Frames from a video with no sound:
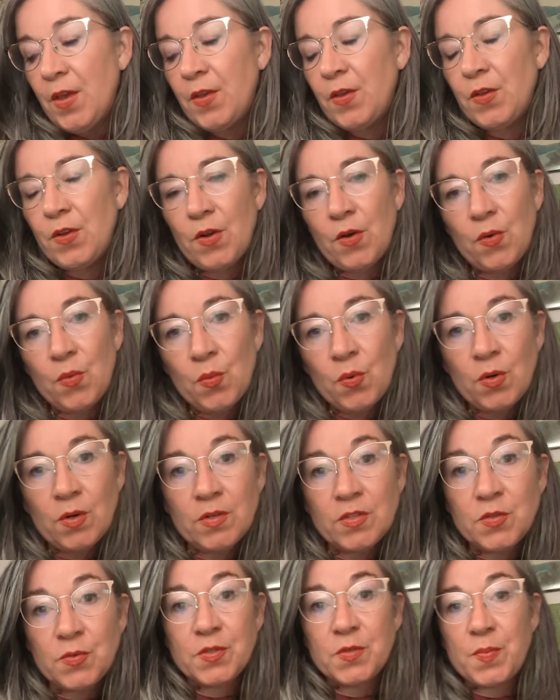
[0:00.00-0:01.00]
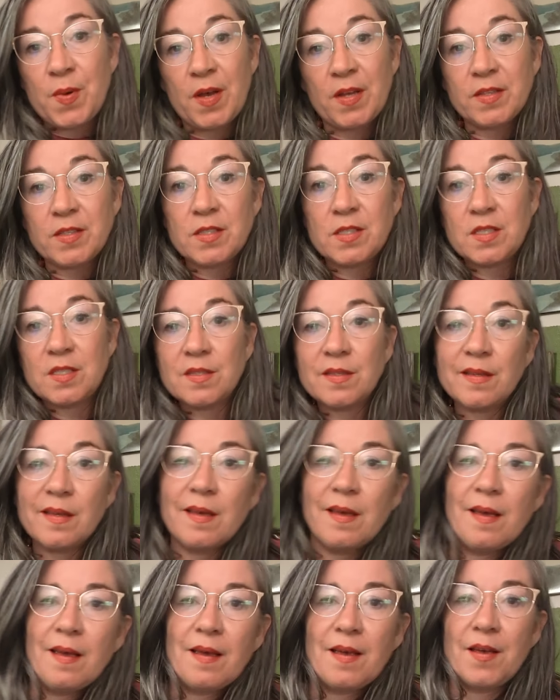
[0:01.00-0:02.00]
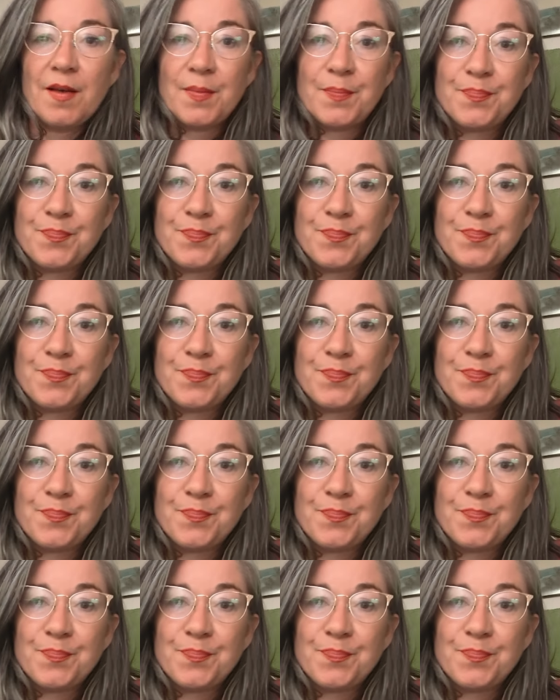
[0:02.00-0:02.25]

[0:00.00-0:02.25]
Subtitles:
world's response to like